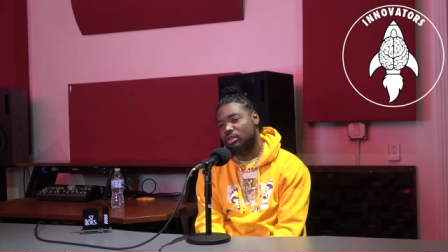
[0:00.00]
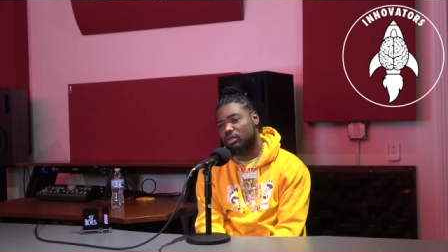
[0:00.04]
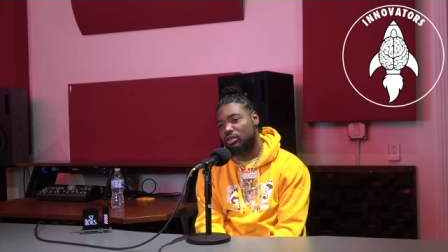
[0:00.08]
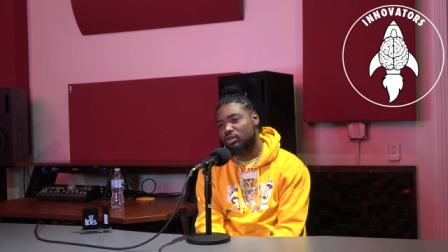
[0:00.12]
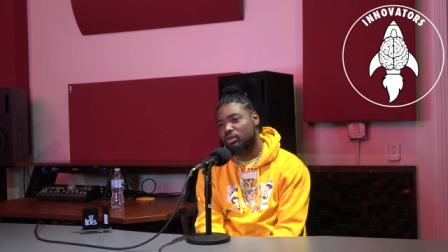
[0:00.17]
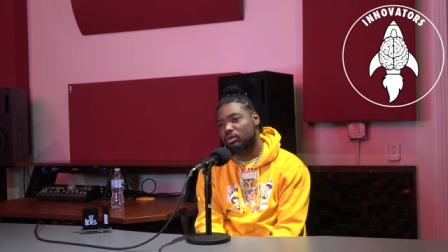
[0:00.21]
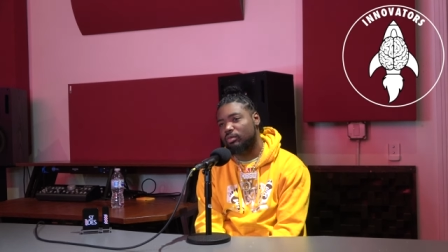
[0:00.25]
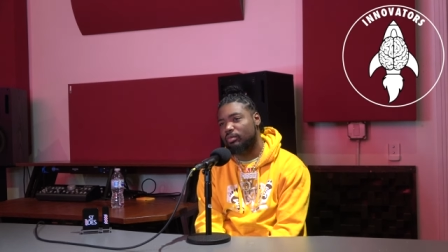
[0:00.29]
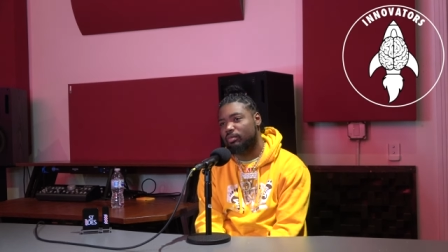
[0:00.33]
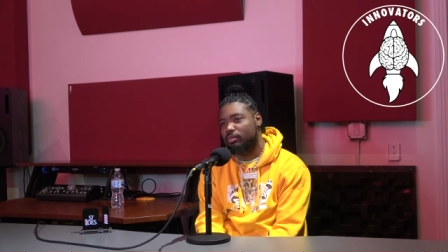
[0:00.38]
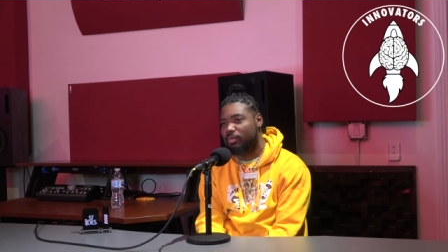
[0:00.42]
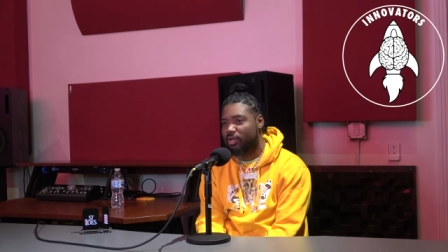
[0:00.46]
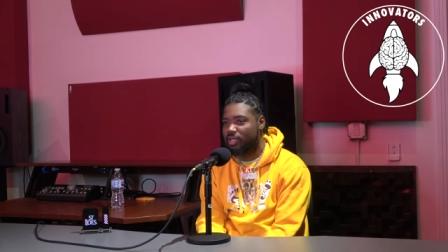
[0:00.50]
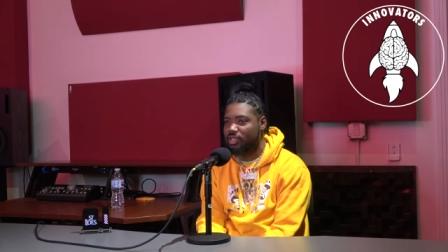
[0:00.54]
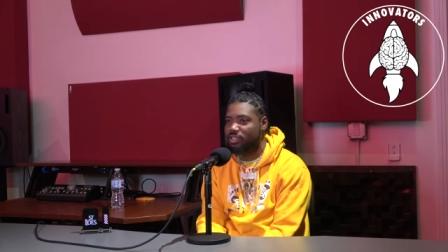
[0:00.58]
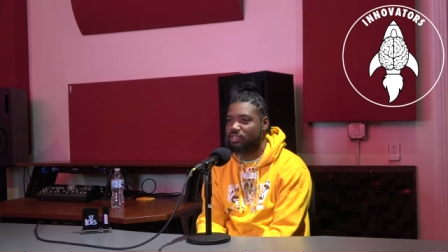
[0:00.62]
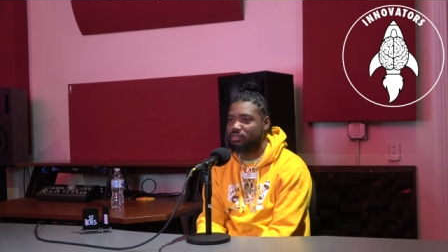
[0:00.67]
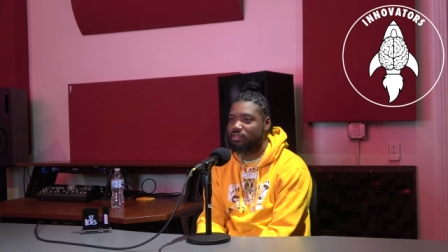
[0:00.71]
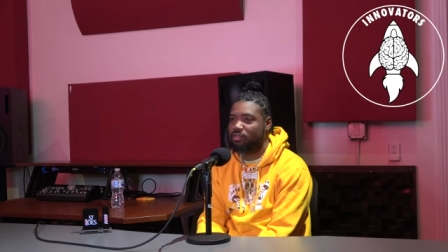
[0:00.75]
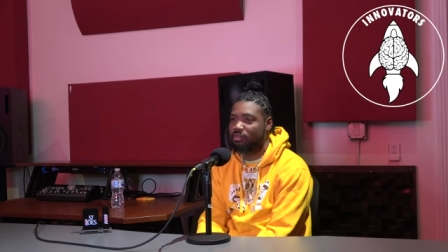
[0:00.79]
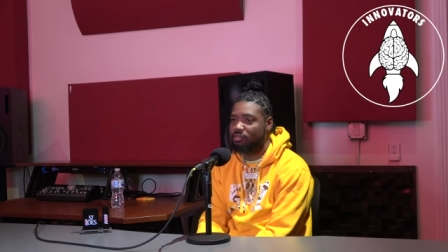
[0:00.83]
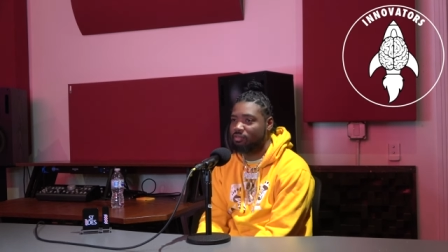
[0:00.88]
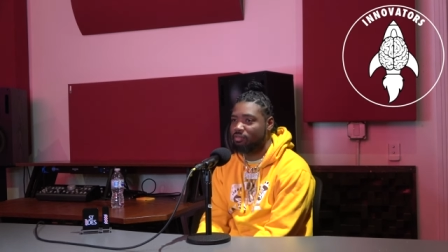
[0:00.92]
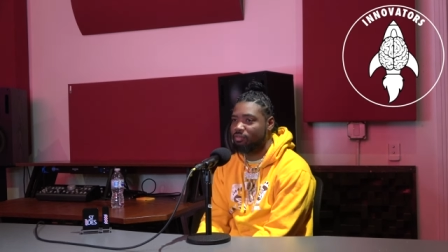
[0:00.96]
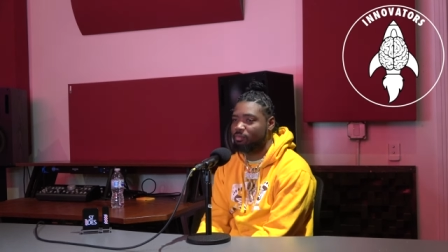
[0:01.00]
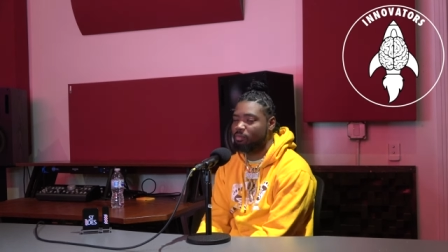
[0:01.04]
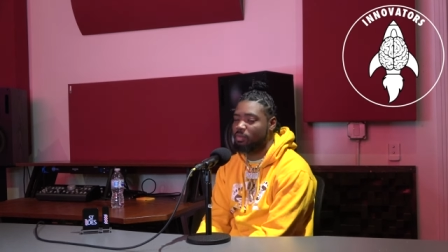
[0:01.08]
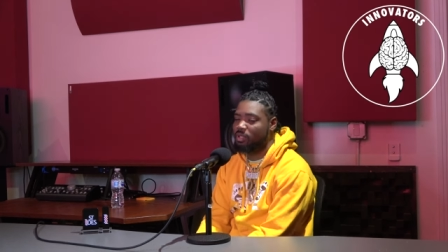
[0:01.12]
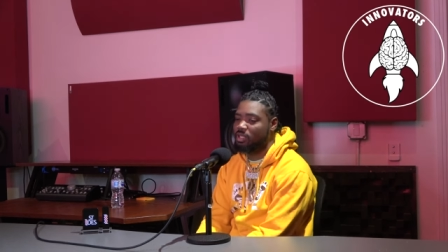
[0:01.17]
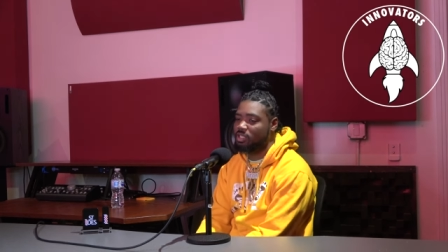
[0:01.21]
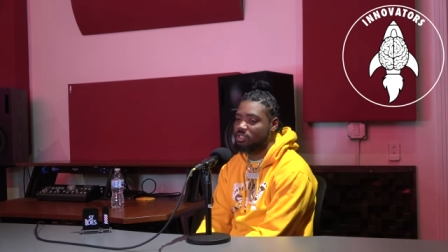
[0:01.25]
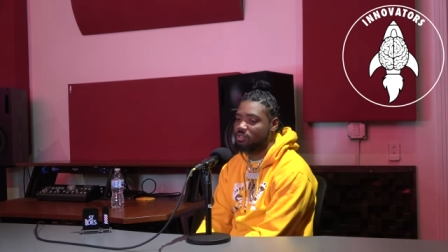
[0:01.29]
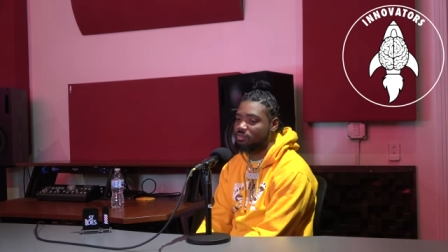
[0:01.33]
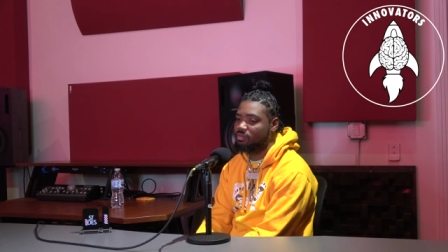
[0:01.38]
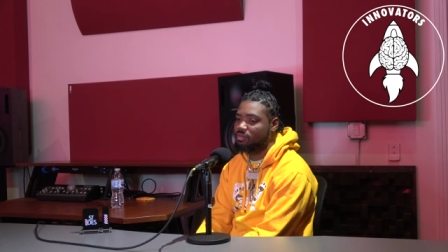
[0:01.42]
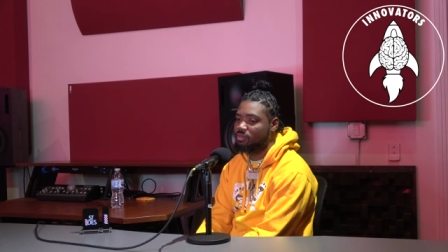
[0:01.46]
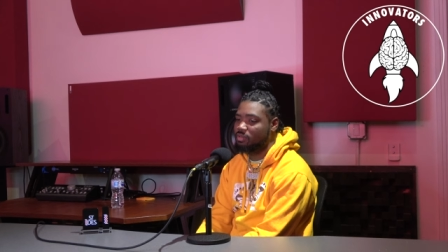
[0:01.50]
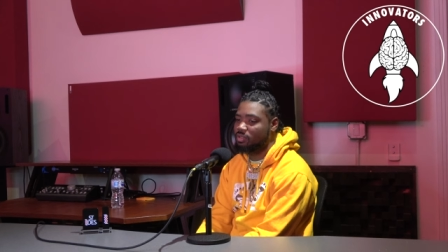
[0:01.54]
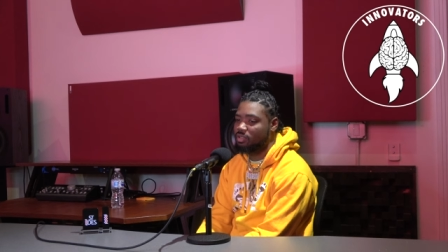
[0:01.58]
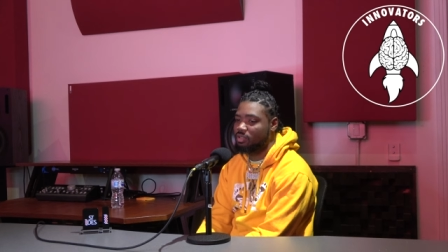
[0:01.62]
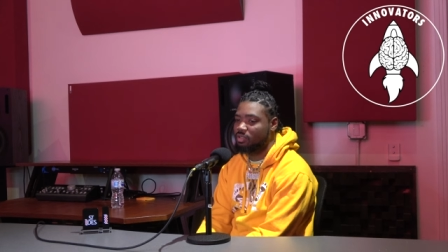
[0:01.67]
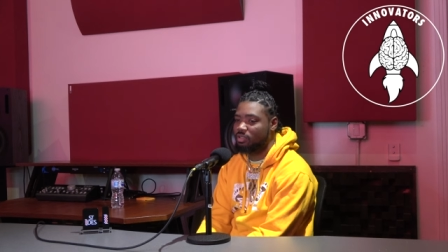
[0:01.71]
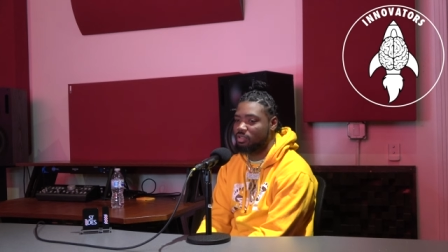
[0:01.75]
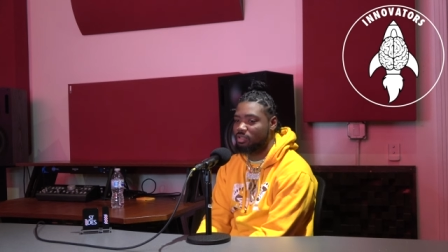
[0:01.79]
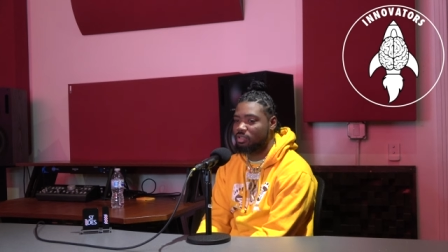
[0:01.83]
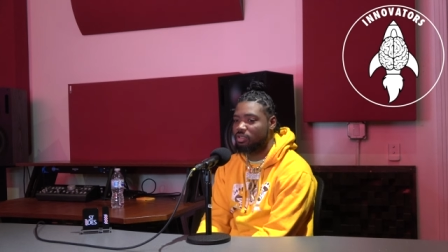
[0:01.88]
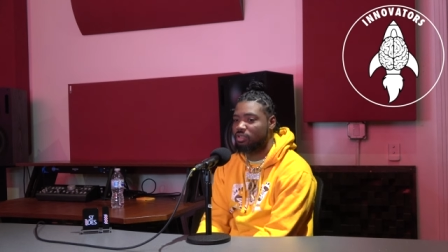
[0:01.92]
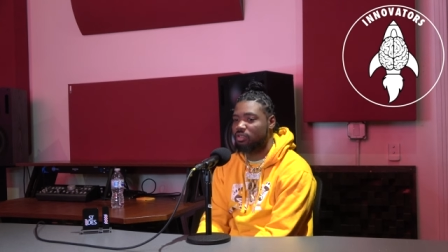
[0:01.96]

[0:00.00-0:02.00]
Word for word: you know, blessed or blessed for it.